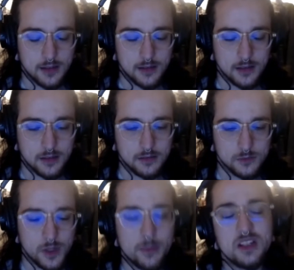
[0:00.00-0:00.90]

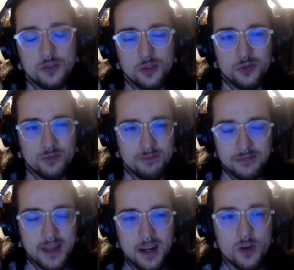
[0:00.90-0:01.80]
I mean,
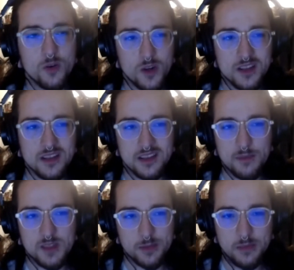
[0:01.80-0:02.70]
anyone wants its
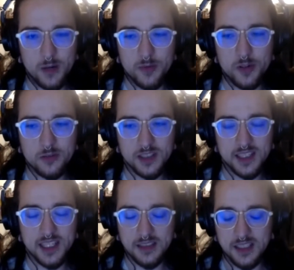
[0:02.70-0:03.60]
game to be popular, but
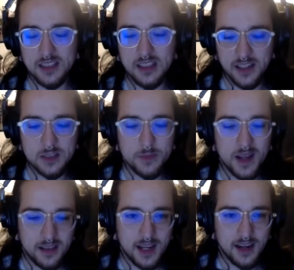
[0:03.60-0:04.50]
like they didn't
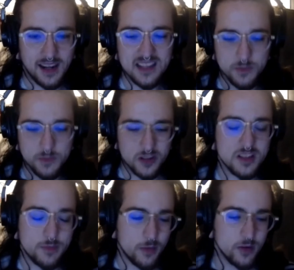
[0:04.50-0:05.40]
expect like as much
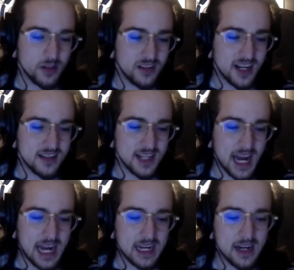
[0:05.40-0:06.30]
as popularity as the
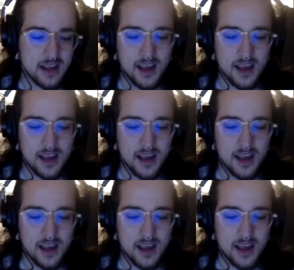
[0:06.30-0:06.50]
game.